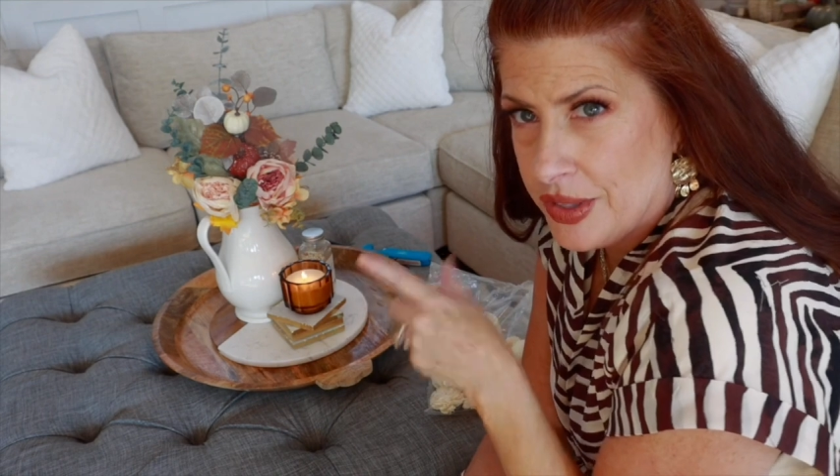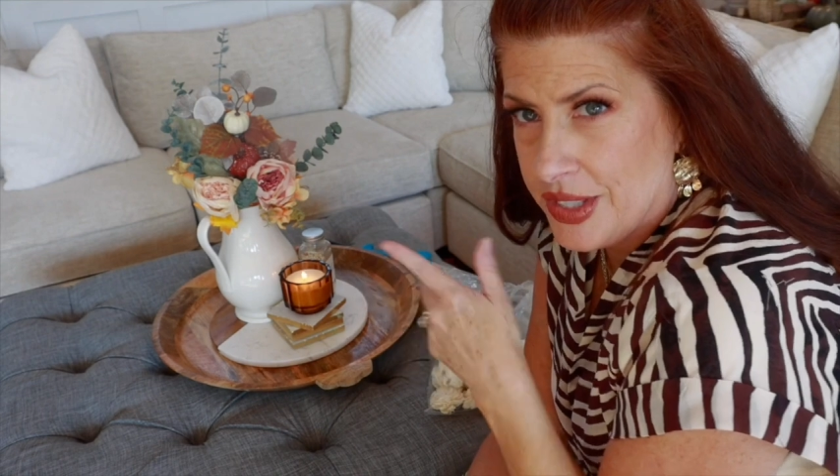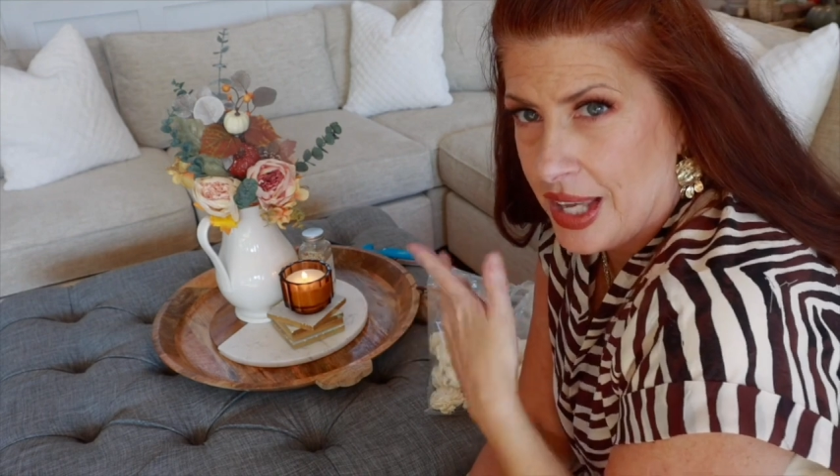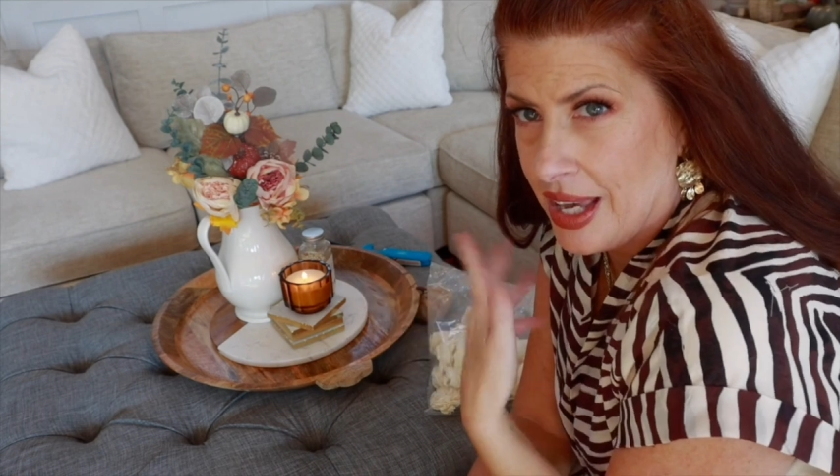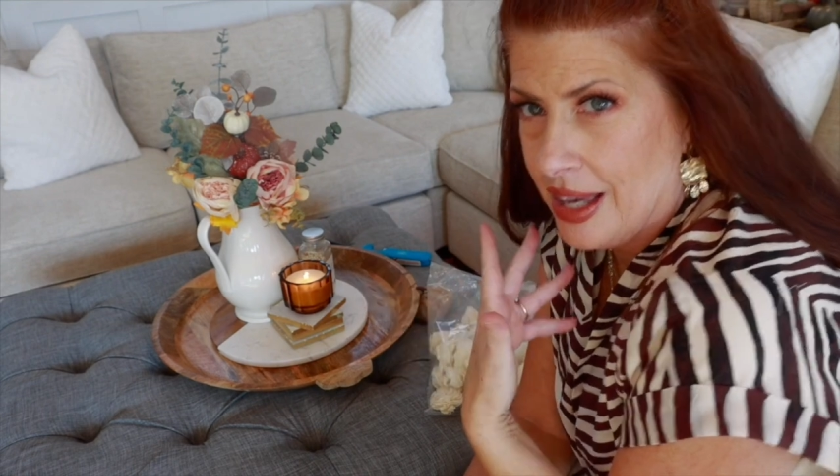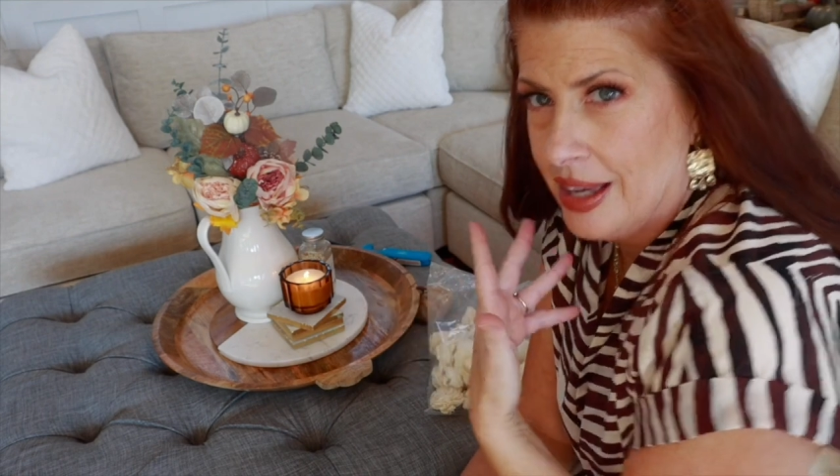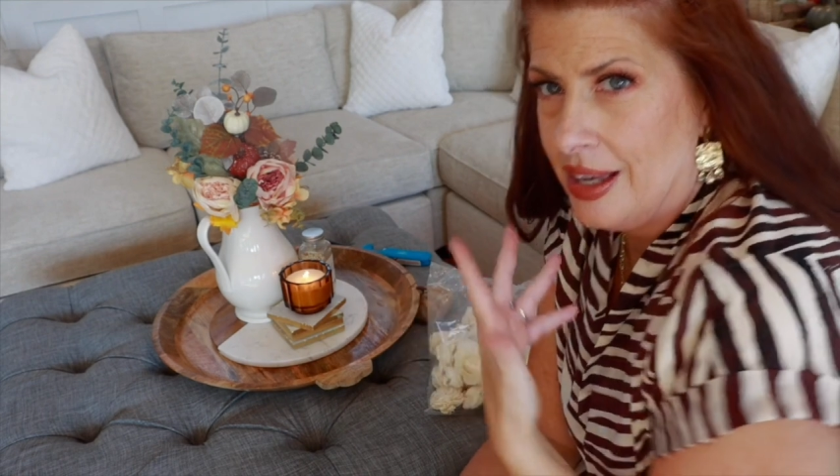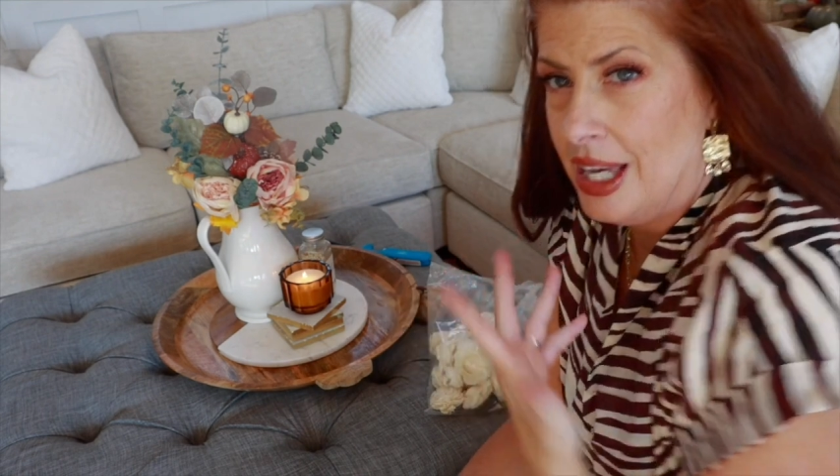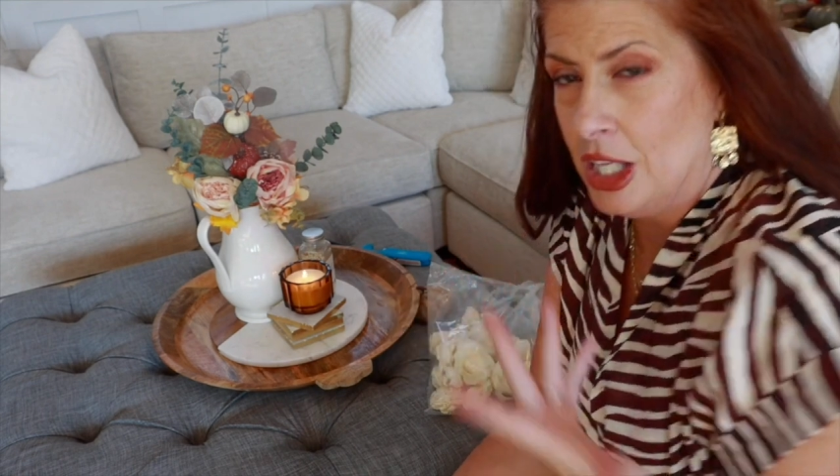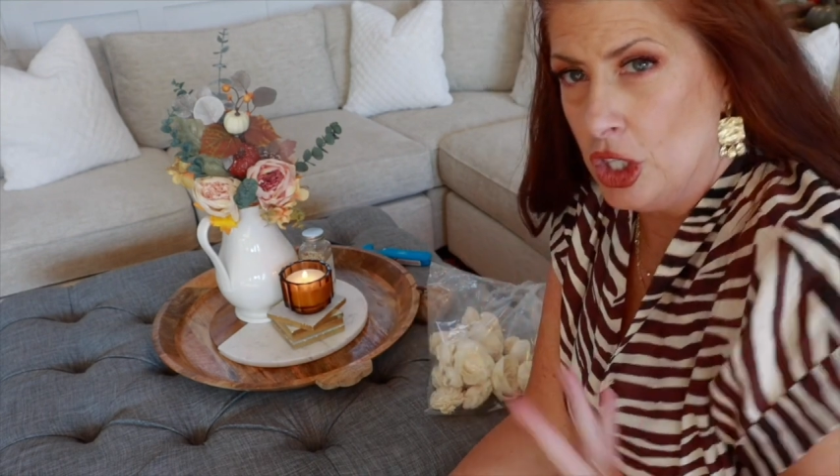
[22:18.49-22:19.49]
see,
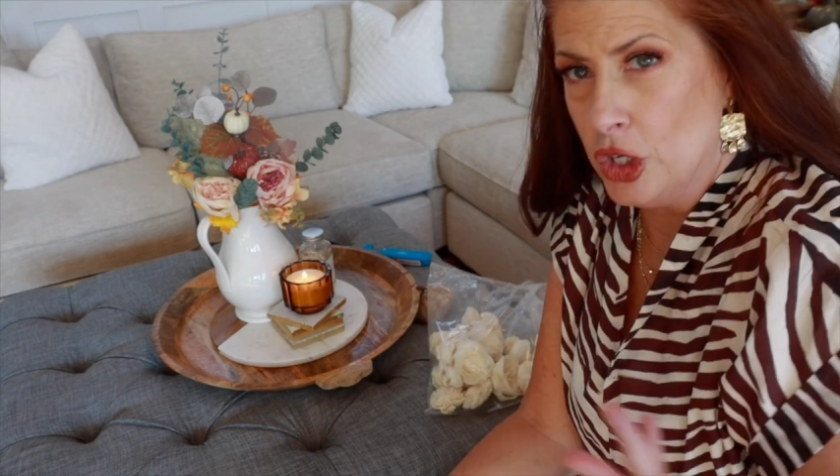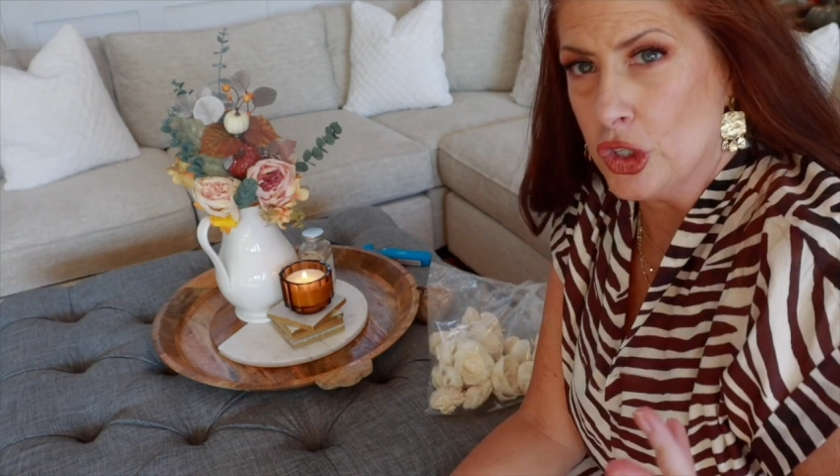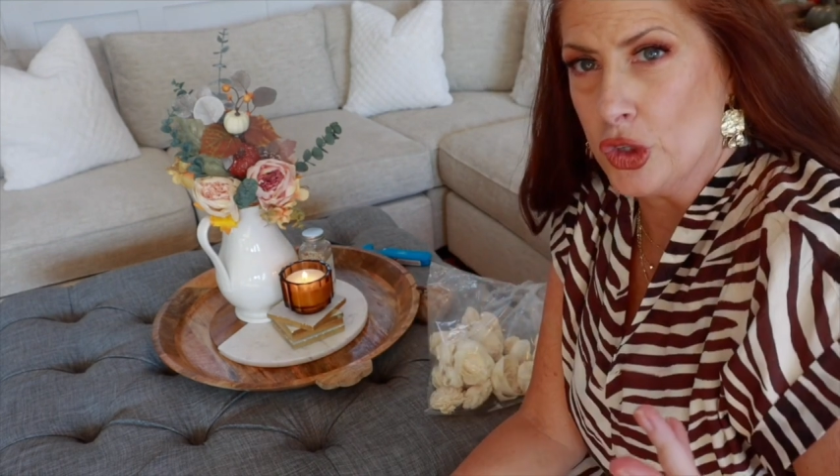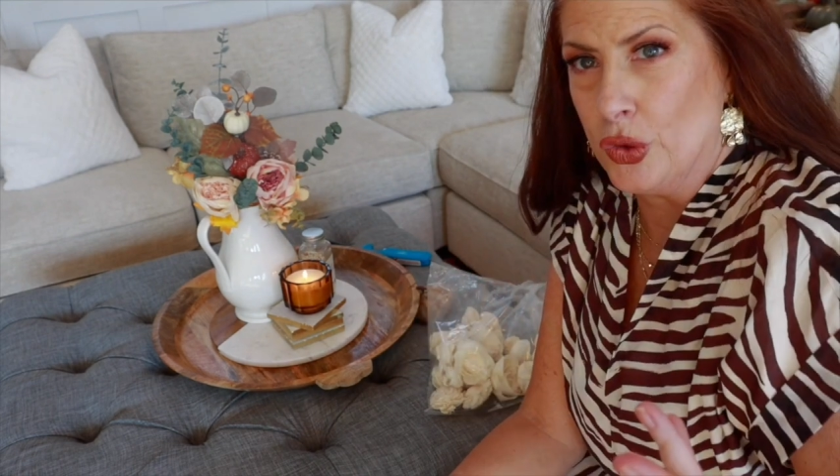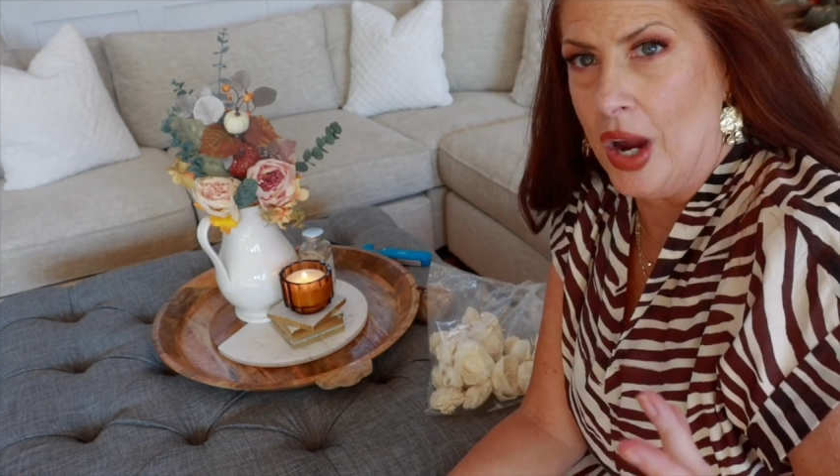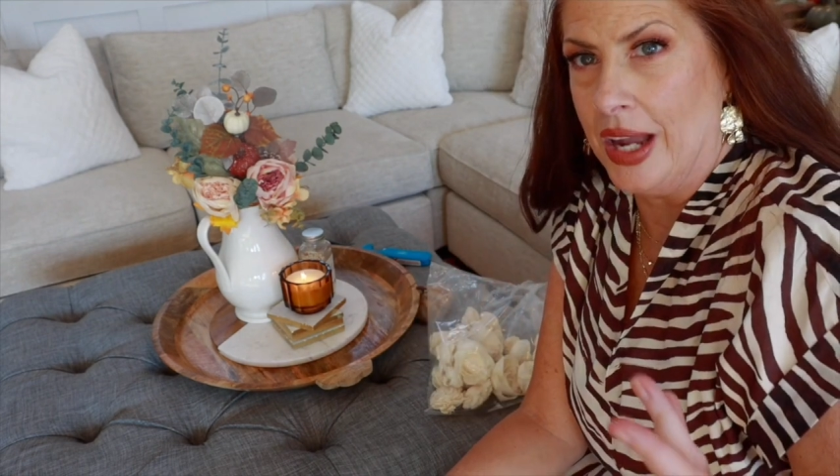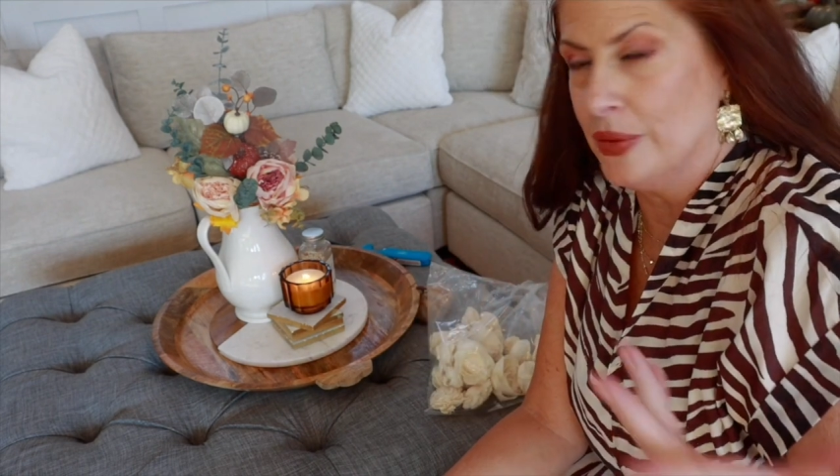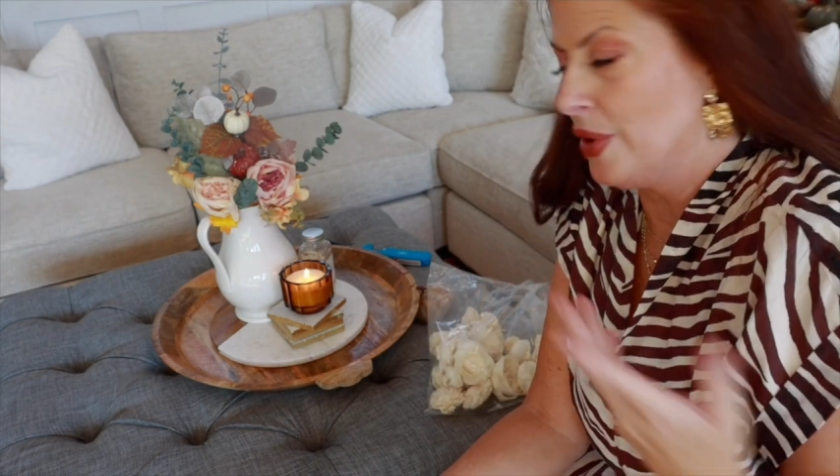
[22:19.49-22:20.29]
it looks great,